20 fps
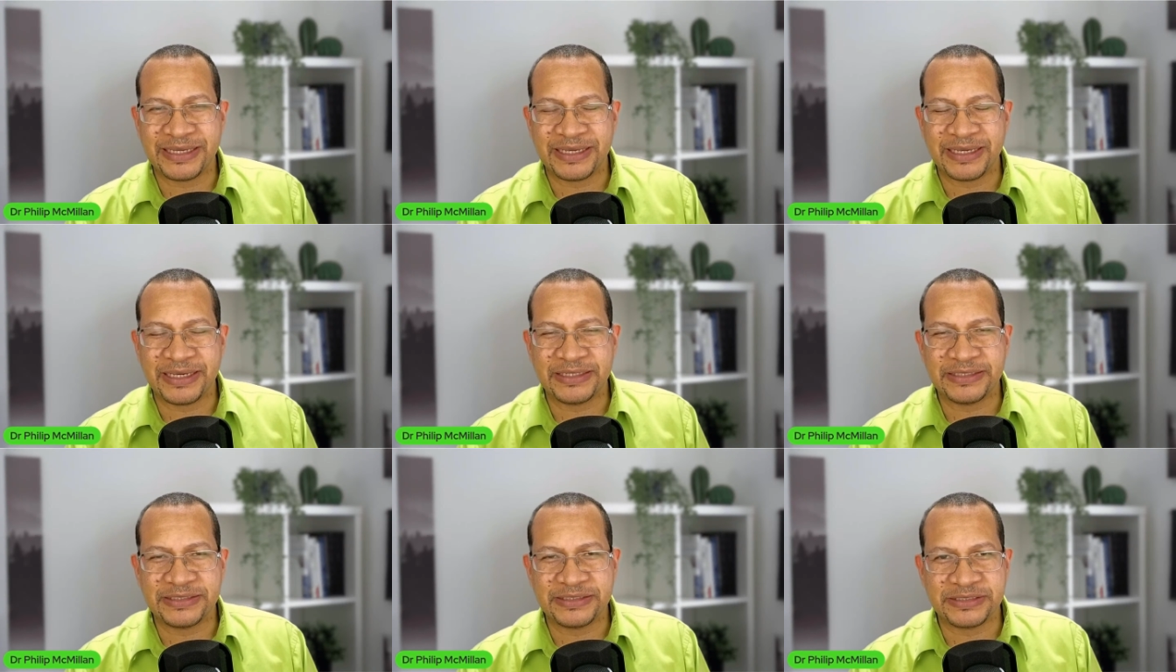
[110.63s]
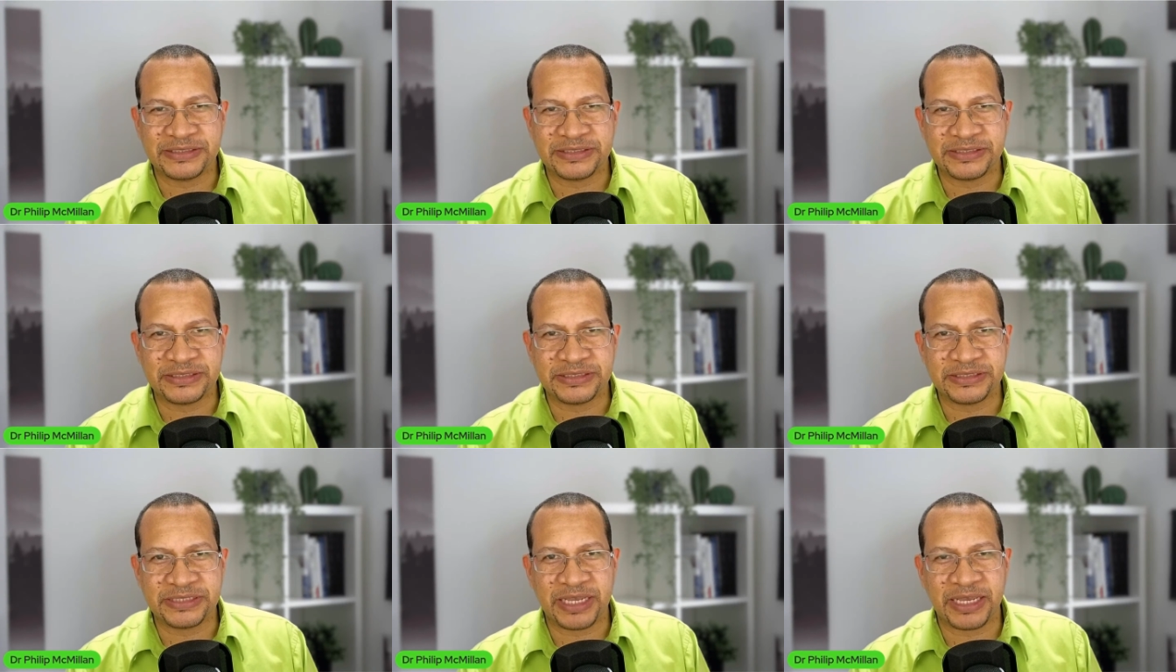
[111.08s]

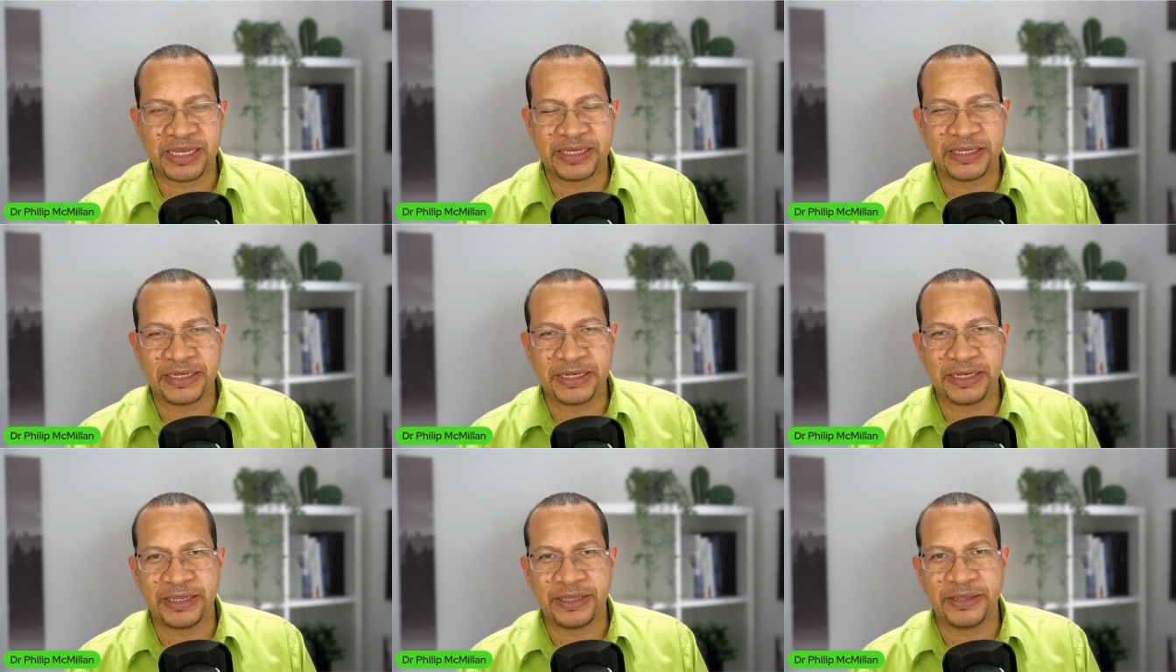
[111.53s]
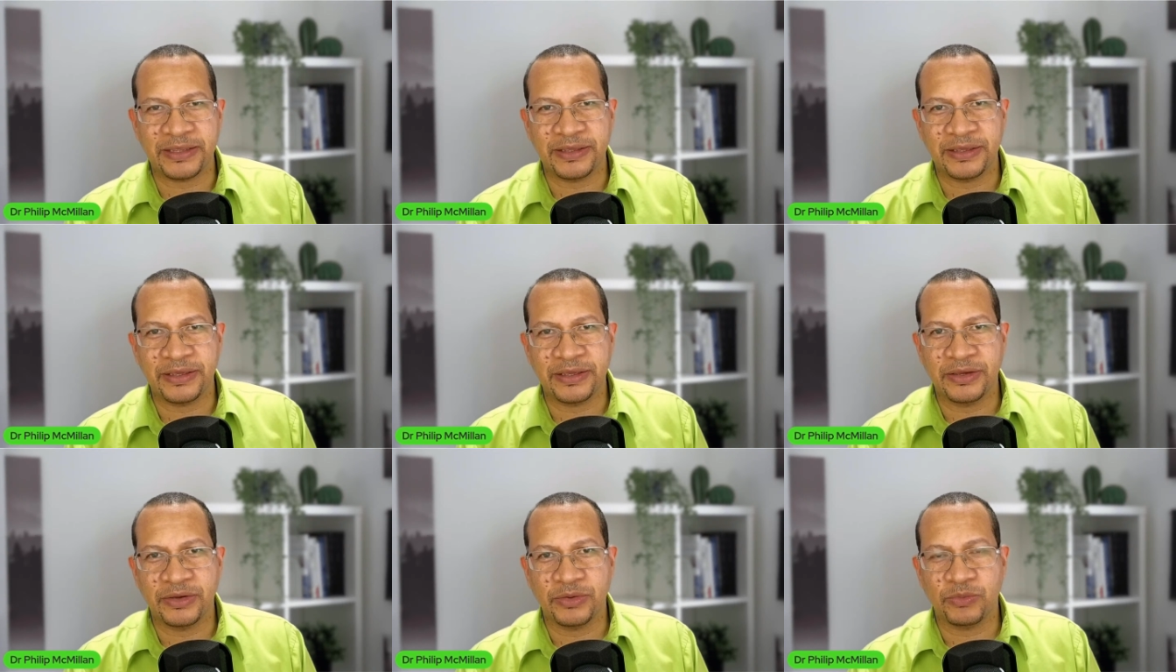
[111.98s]
exactly
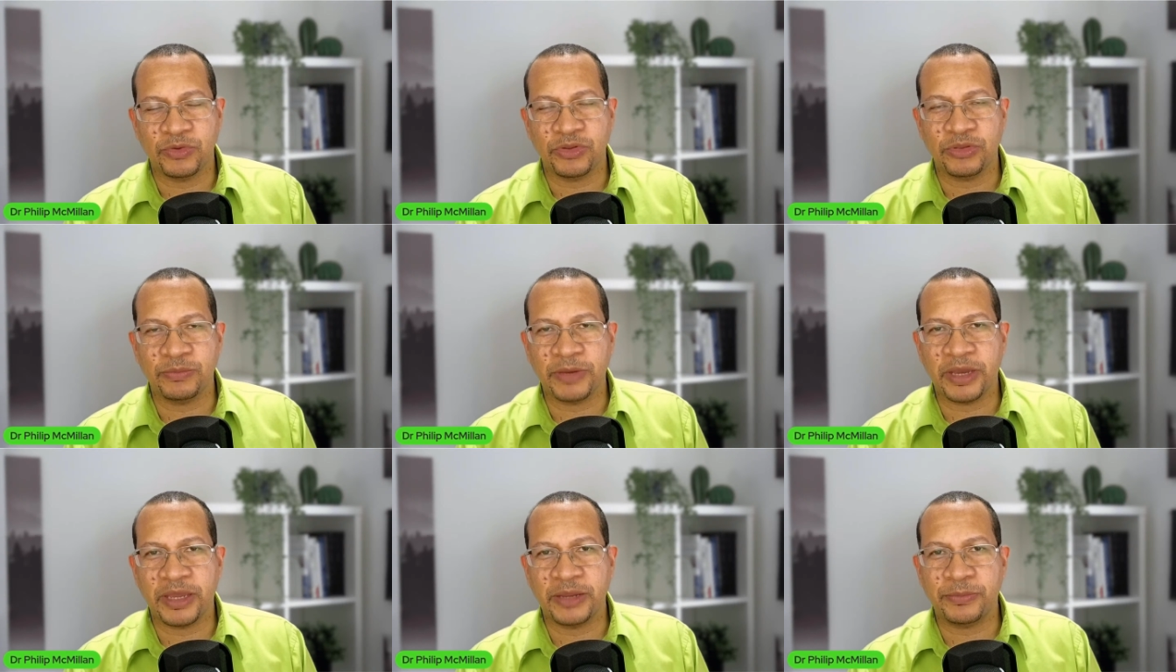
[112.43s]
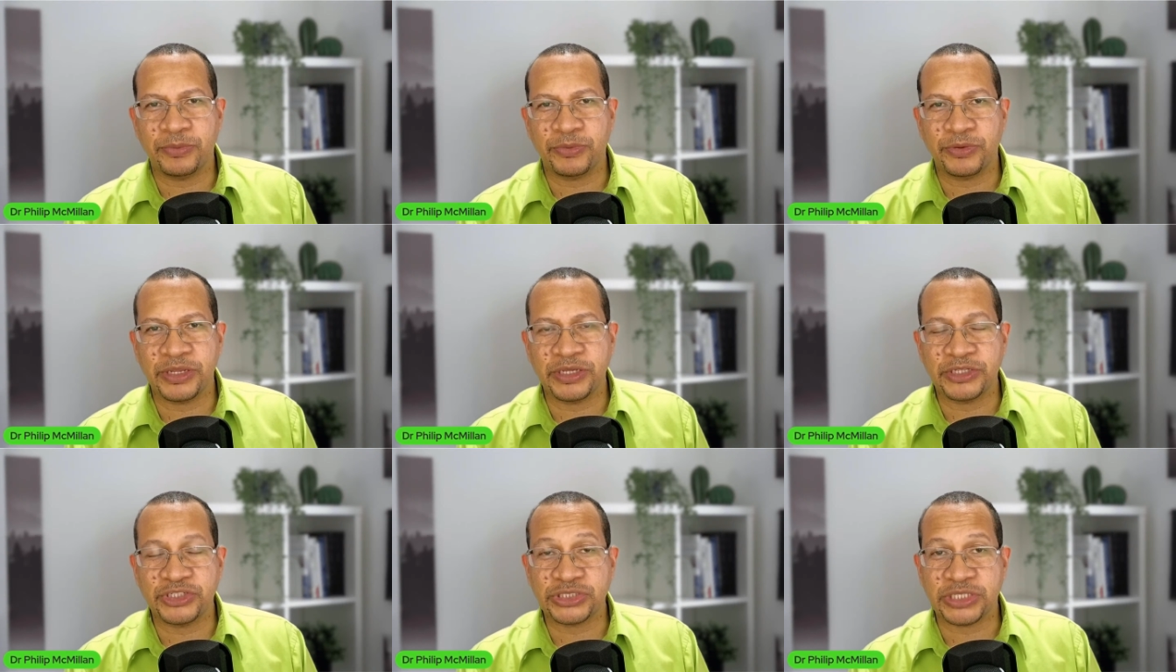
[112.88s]
with my
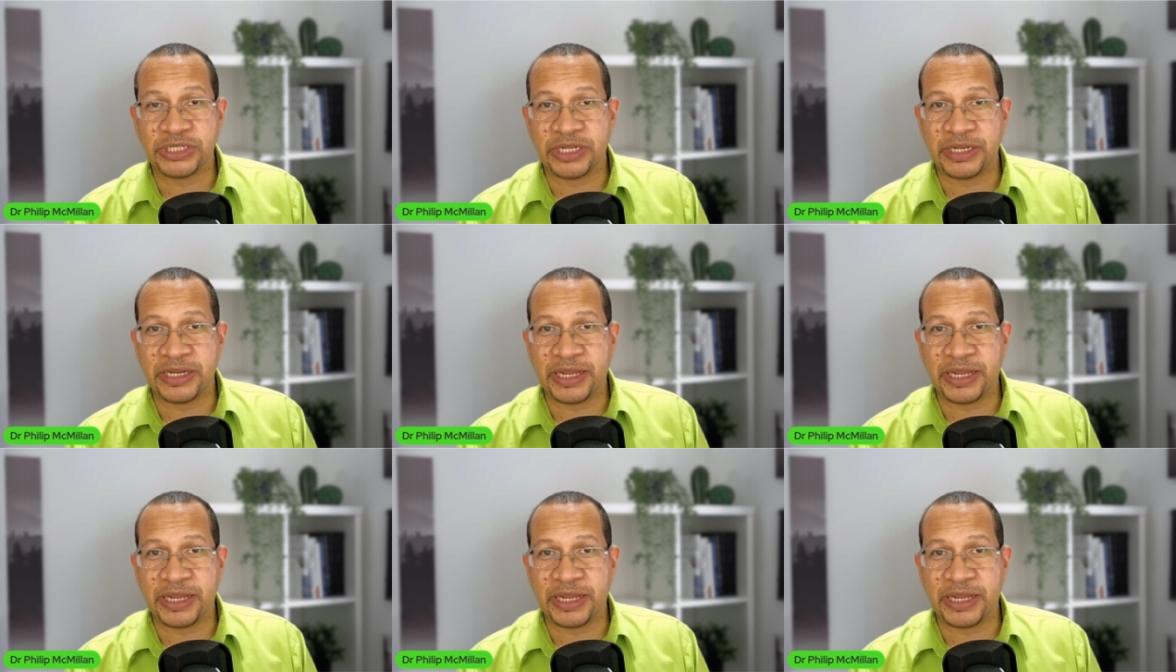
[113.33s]
prediction.